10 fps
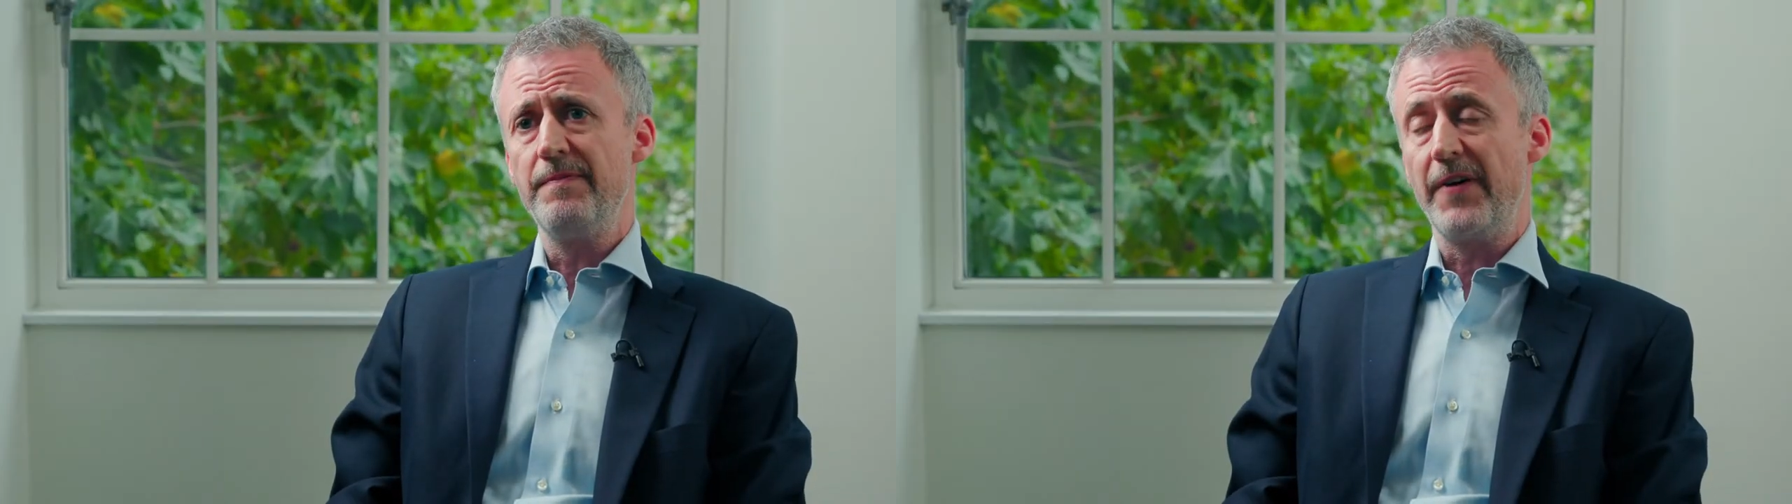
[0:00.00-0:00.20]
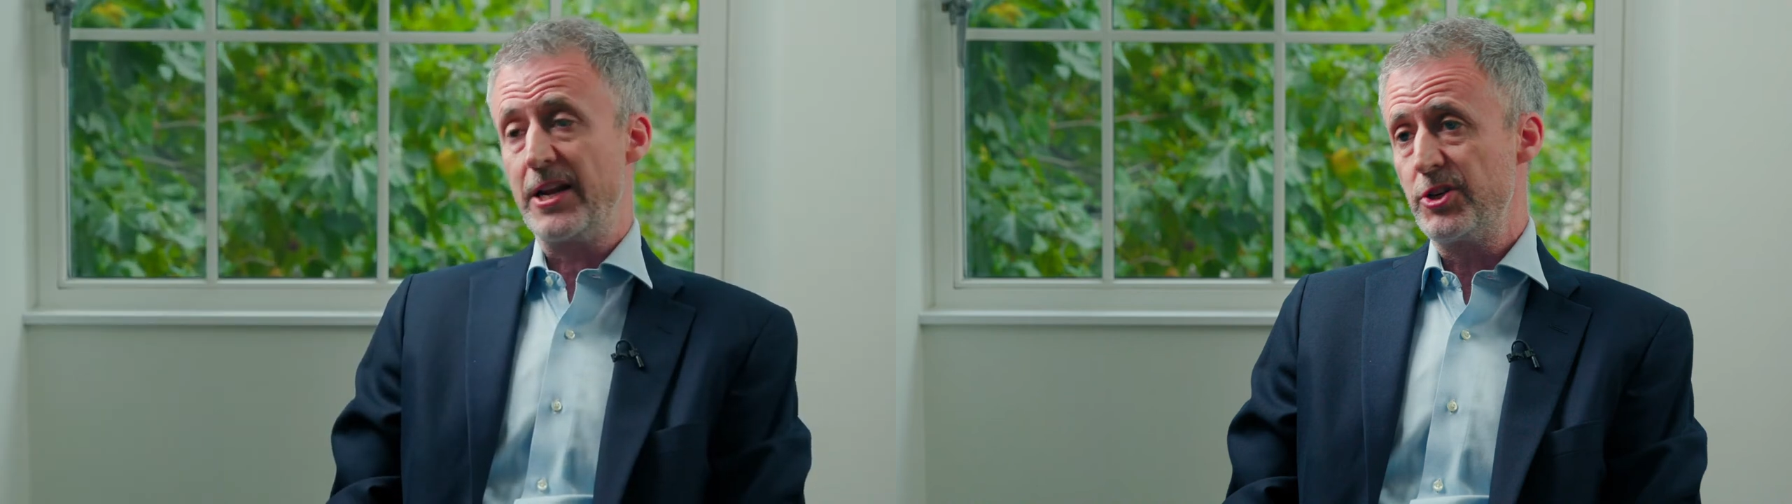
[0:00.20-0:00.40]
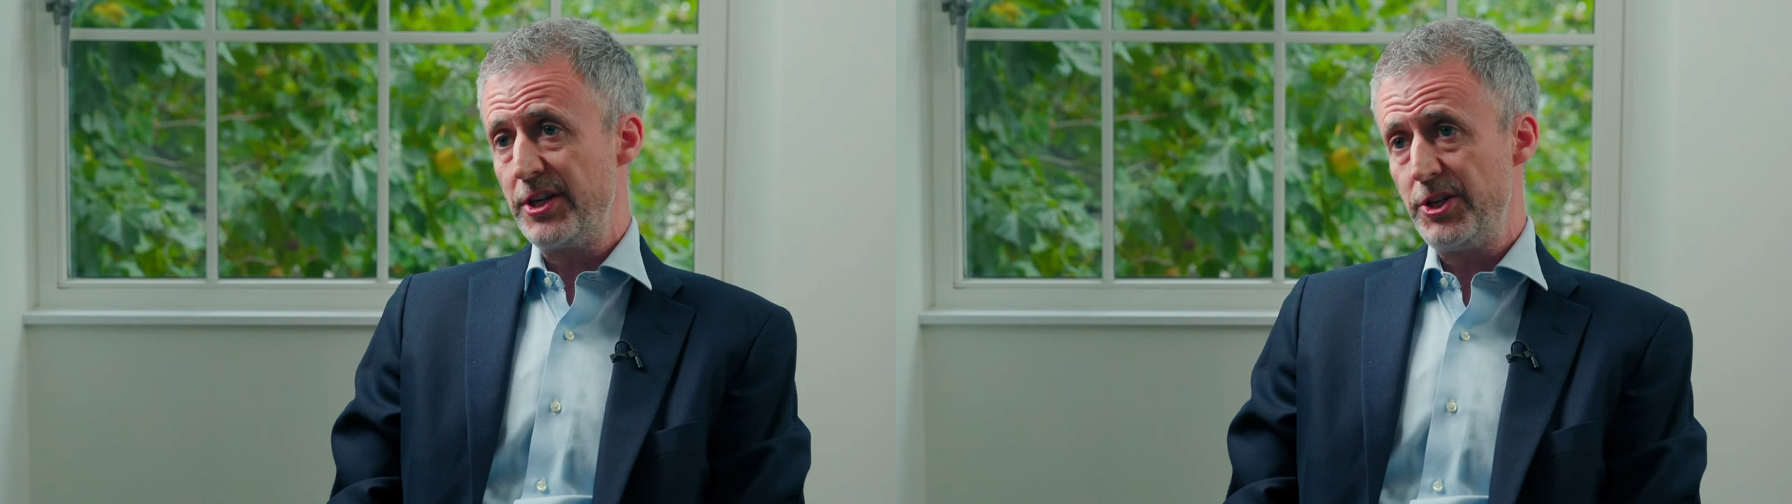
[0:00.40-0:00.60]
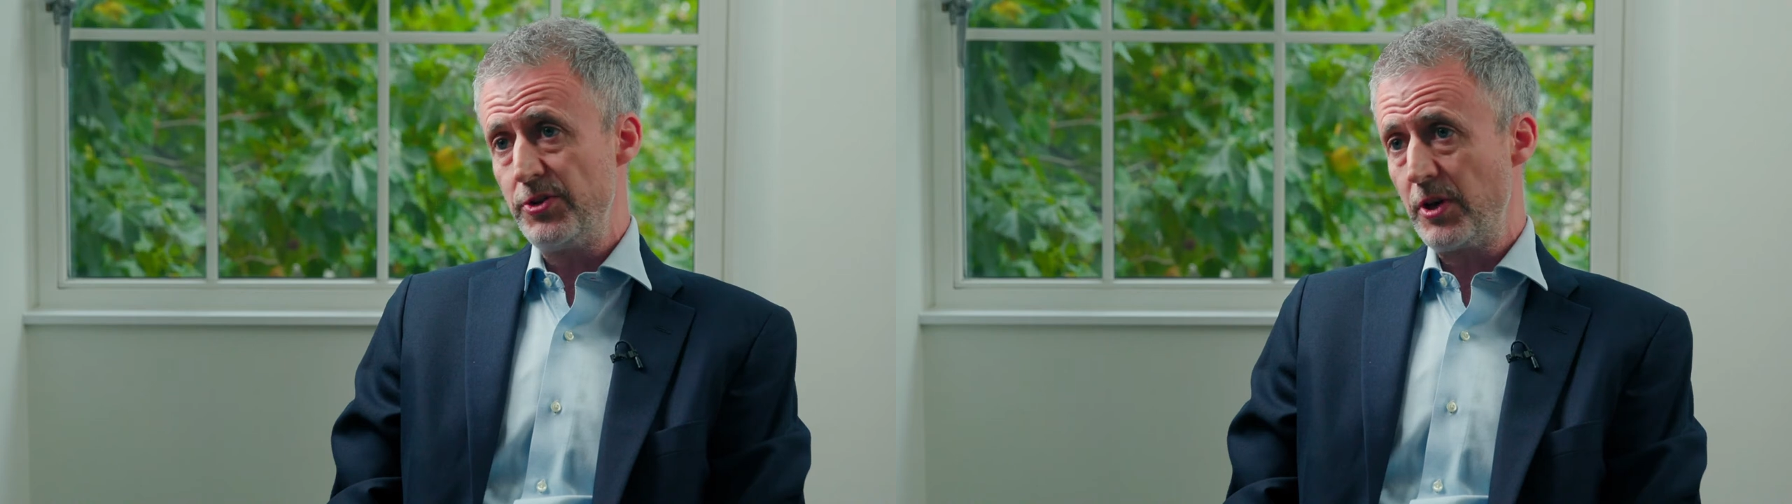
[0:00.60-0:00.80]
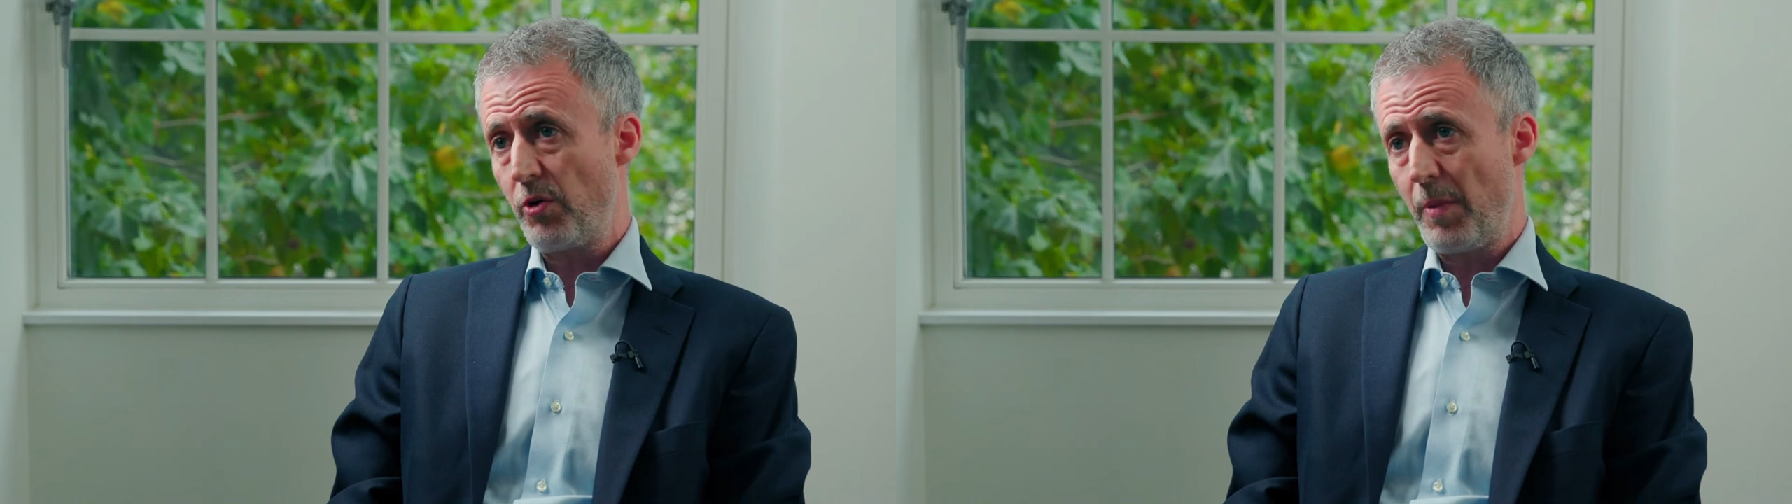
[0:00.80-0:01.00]
financial
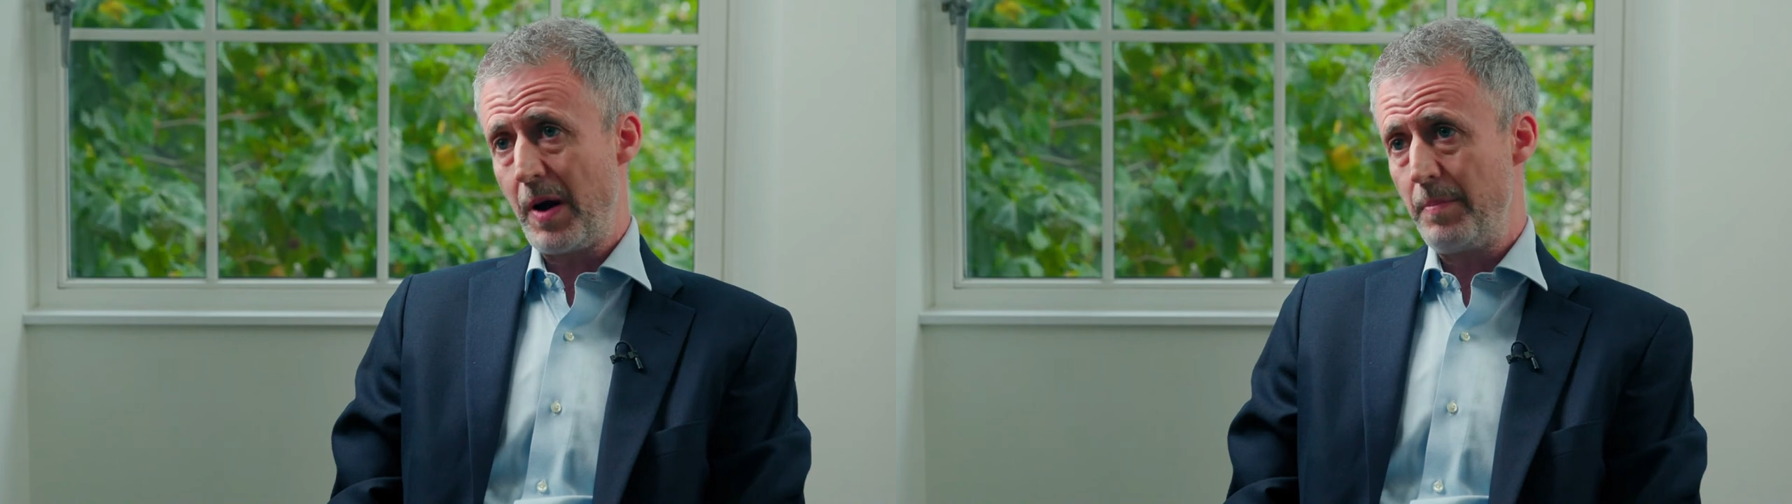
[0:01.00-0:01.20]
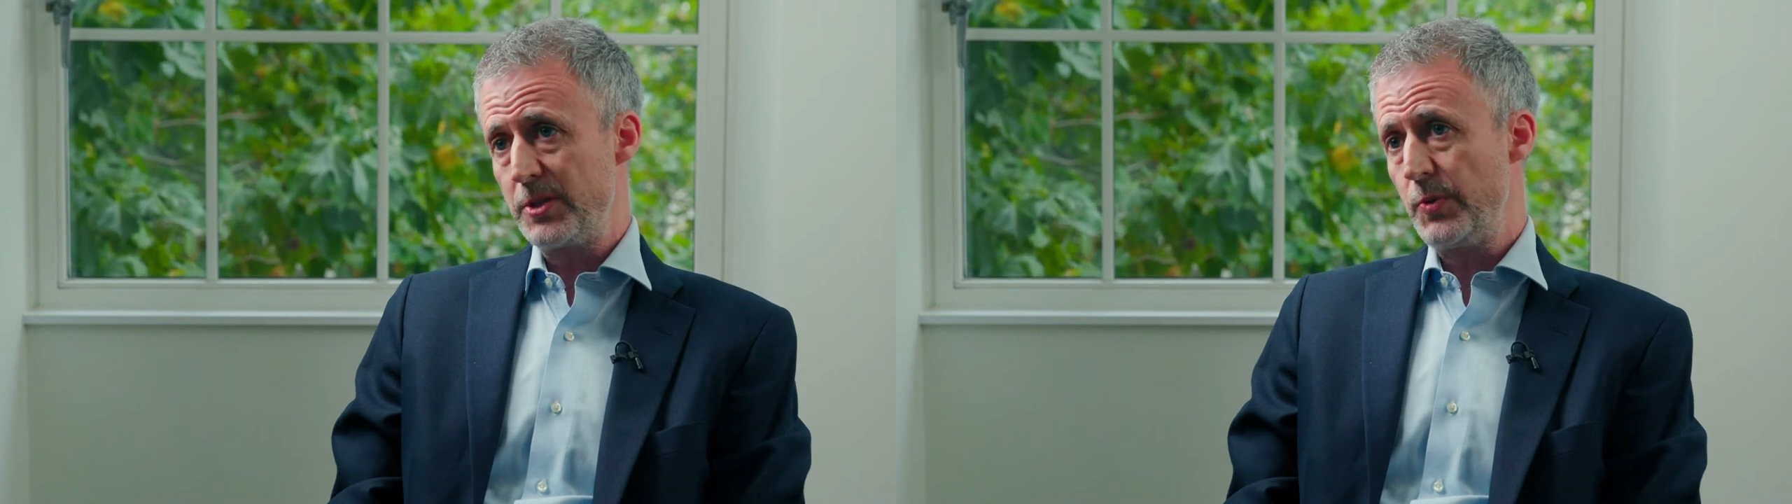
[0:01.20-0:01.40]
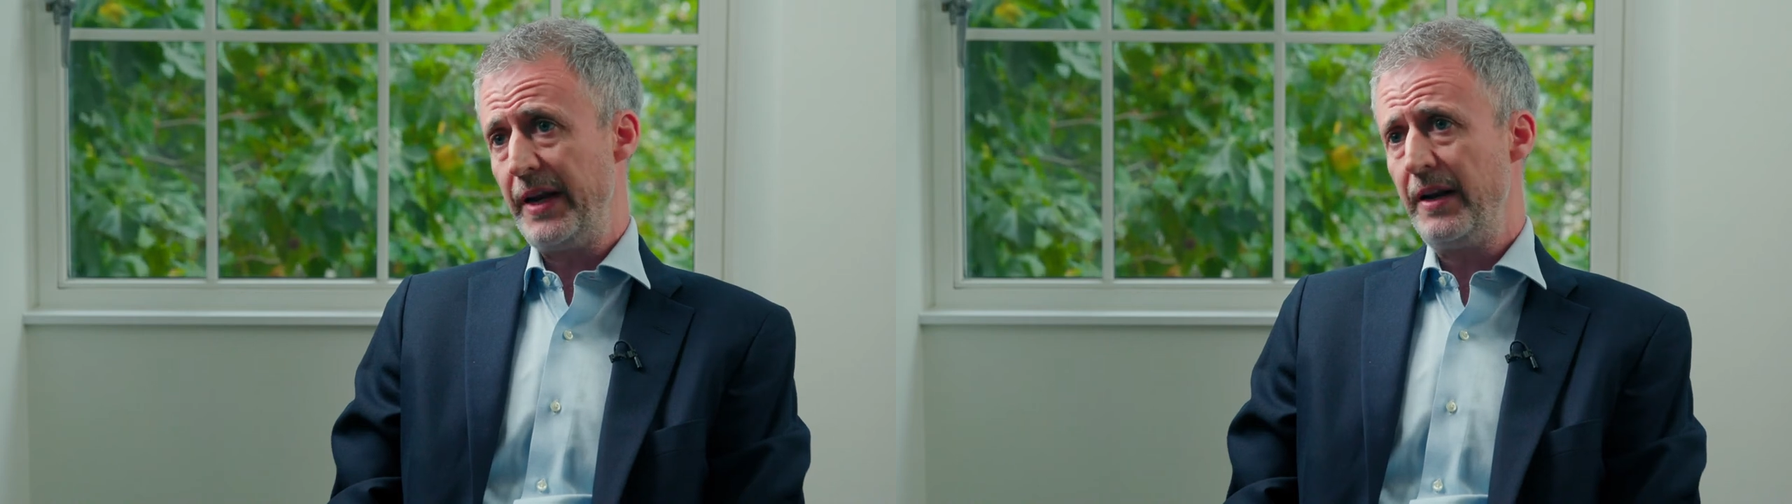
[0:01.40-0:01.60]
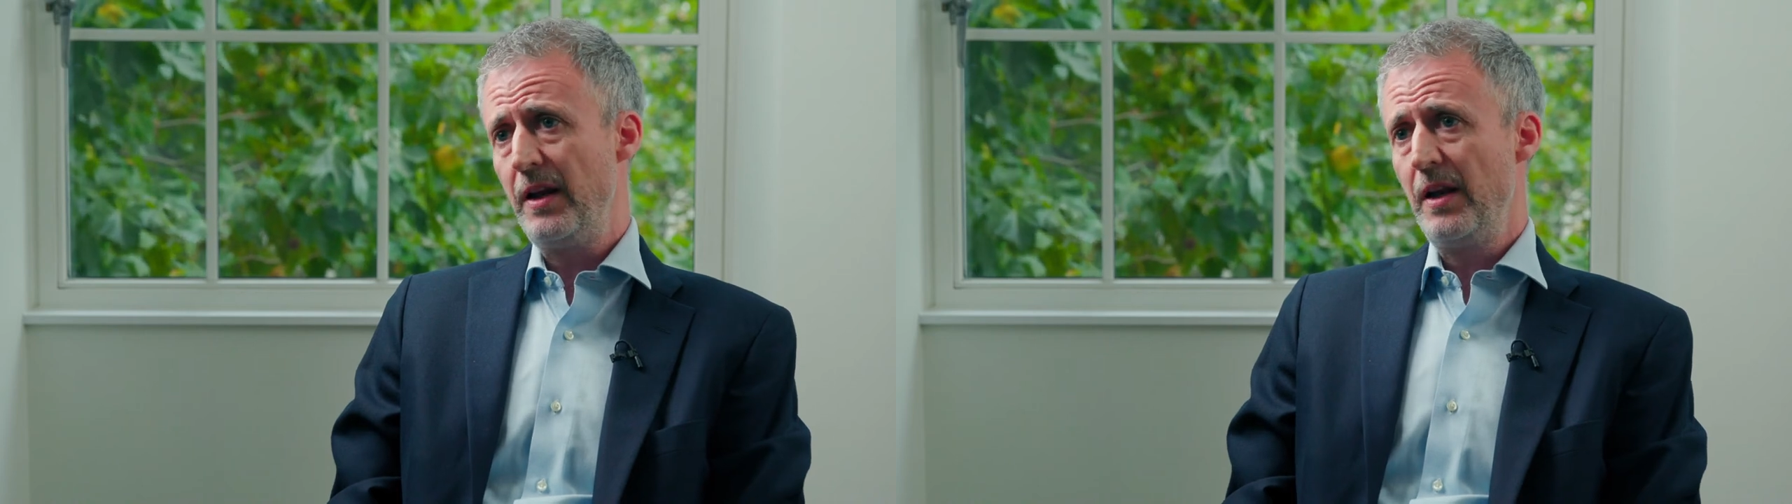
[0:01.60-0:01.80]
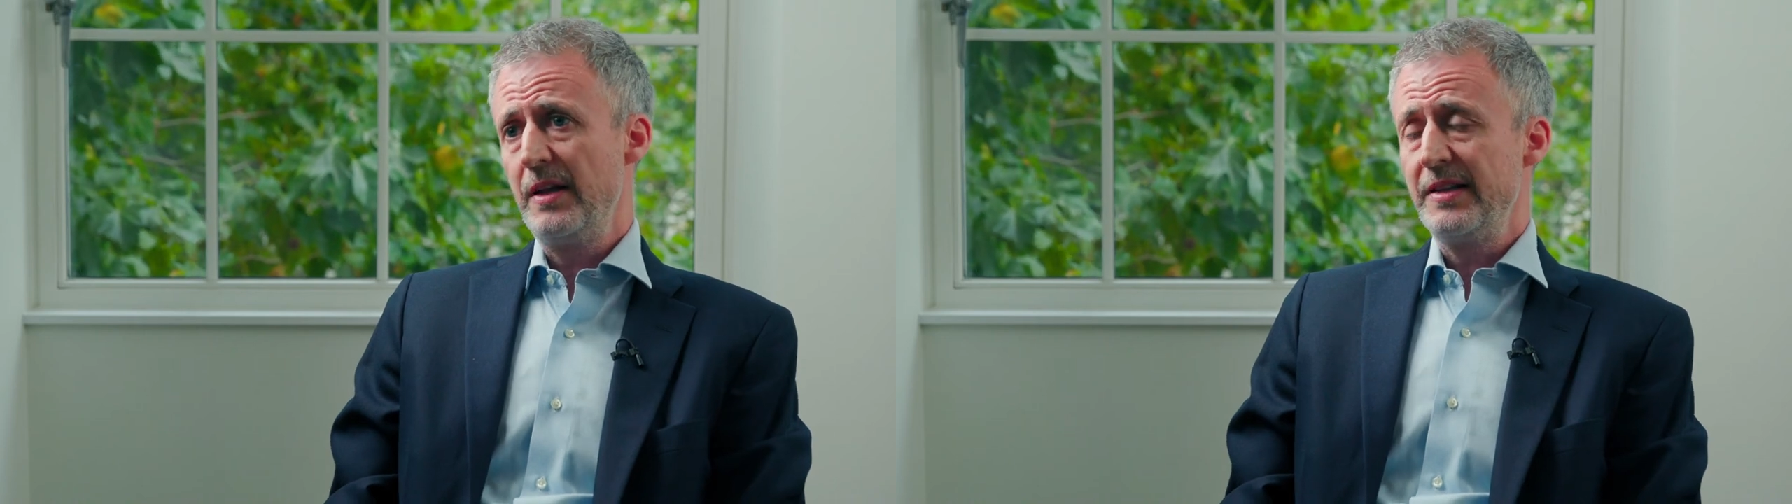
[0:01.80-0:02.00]
issues that crop up between